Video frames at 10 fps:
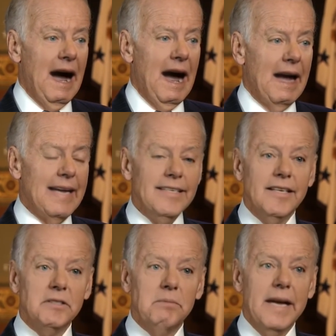He
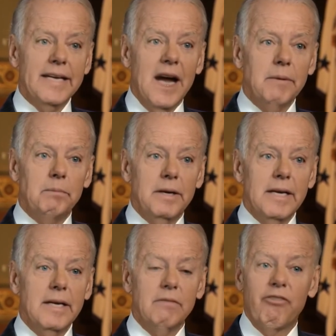just may not
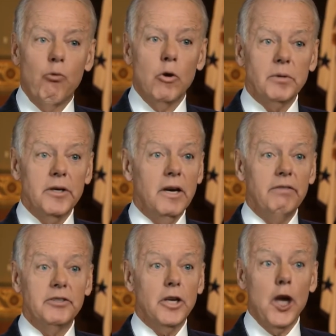be informed
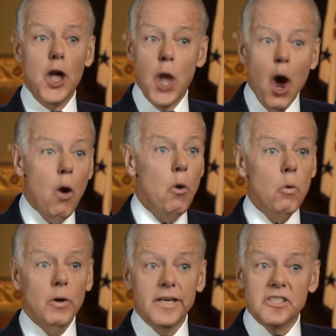enough to know
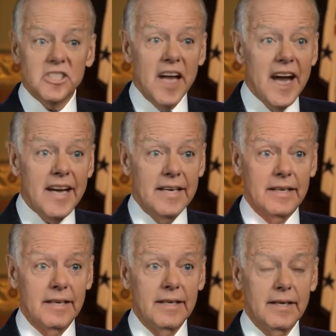what he's
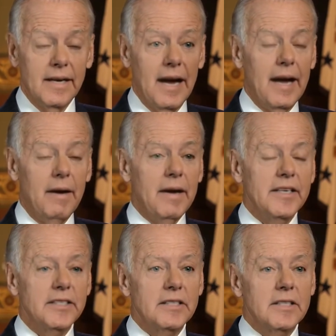saying.
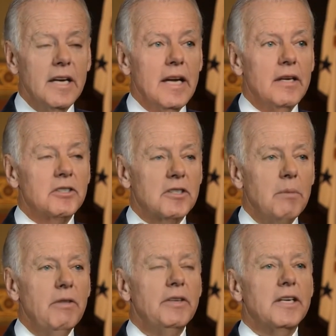It's just,
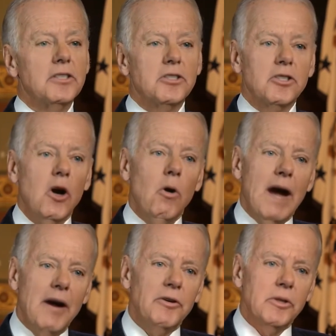some of it is so
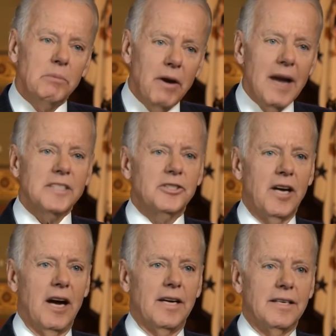out of the box,
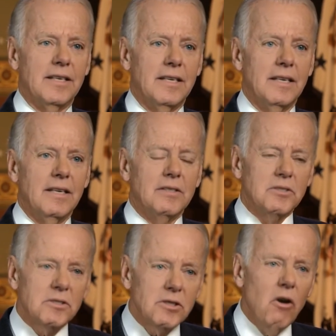John.
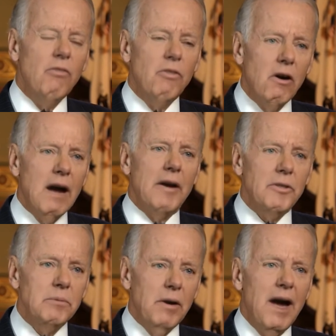So far out
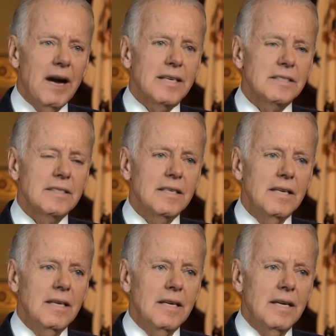of the box.
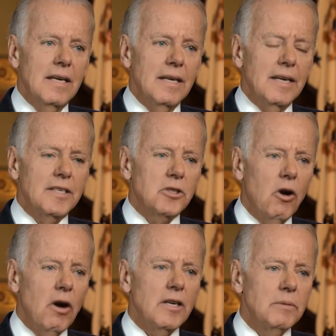It's
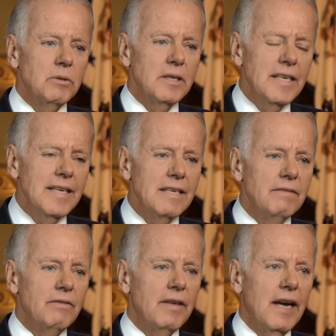hard to
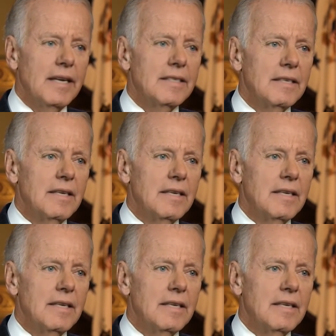believe that